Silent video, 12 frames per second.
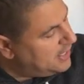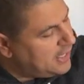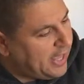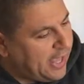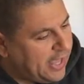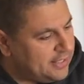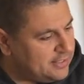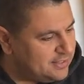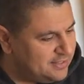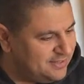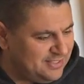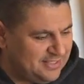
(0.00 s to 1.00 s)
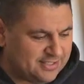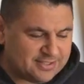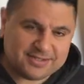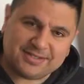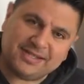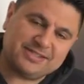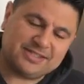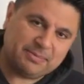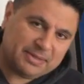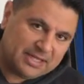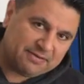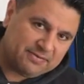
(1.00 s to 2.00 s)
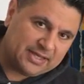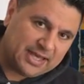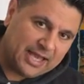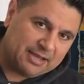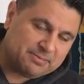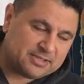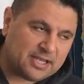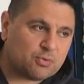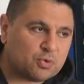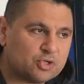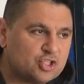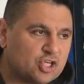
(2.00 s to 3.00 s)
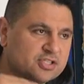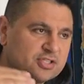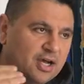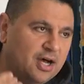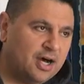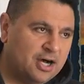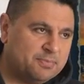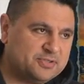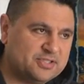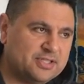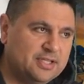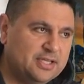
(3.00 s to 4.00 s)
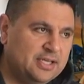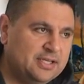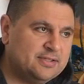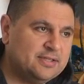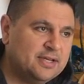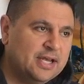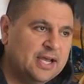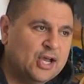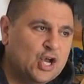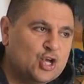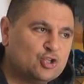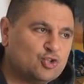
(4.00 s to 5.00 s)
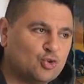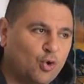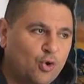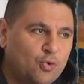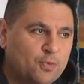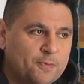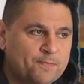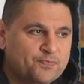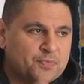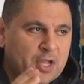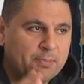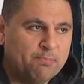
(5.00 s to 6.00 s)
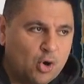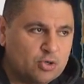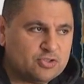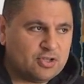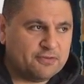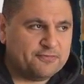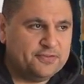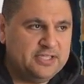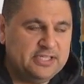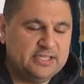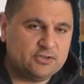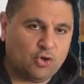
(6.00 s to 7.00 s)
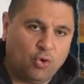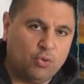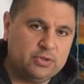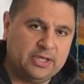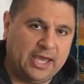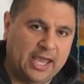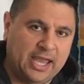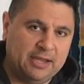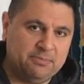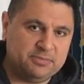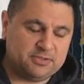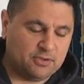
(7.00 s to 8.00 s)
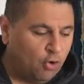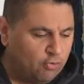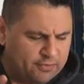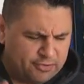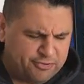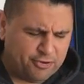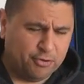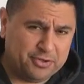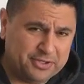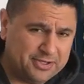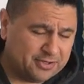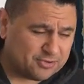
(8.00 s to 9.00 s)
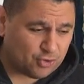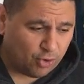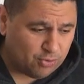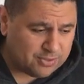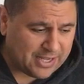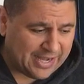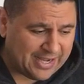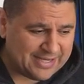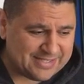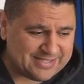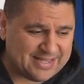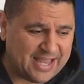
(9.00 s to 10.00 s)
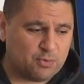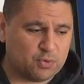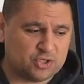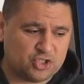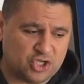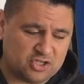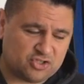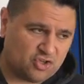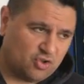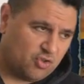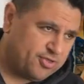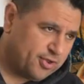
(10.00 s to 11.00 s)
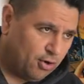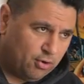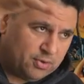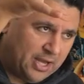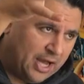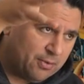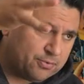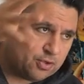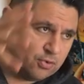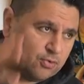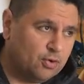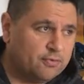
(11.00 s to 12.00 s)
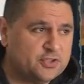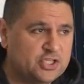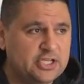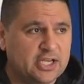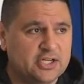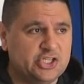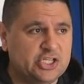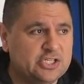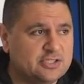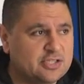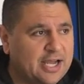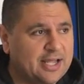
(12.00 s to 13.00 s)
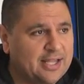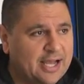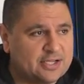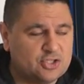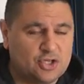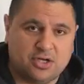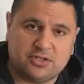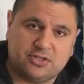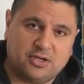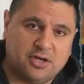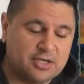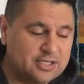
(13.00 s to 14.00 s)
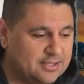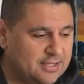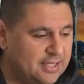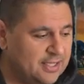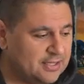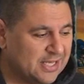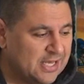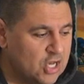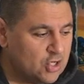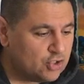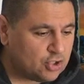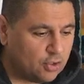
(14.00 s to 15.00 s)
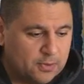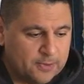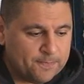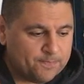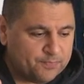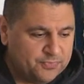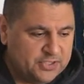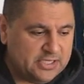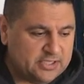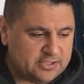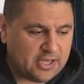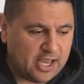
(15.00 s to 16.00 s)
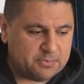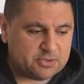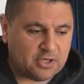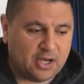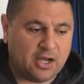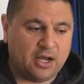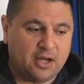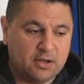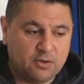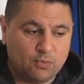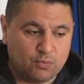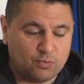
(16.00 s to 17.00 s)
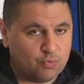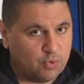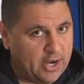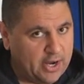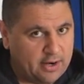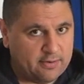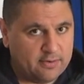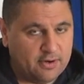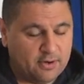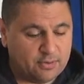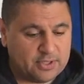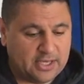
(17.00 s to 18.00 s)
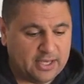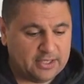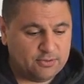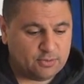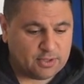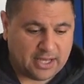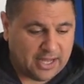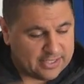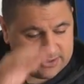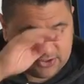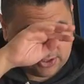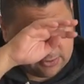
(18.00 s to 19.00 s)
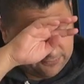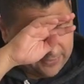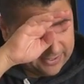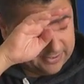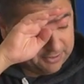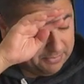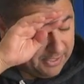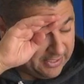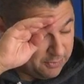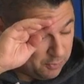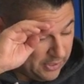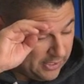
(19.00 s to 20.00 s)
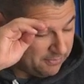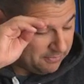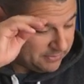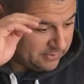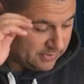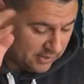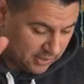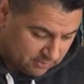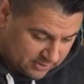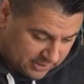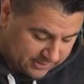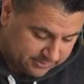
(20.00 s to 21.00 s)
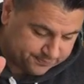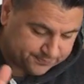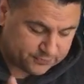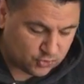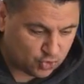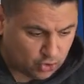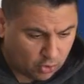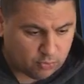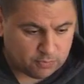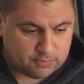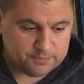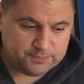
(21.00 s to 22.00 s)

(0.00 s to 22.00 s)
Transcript: and these System 11 games, they were just obsolete. So most of these old games, over 30 years old guys, they were just thrown out the roof, TNT style, like Tug It did. So these games are rare, okay? You can't just find them anywhere. Okay, so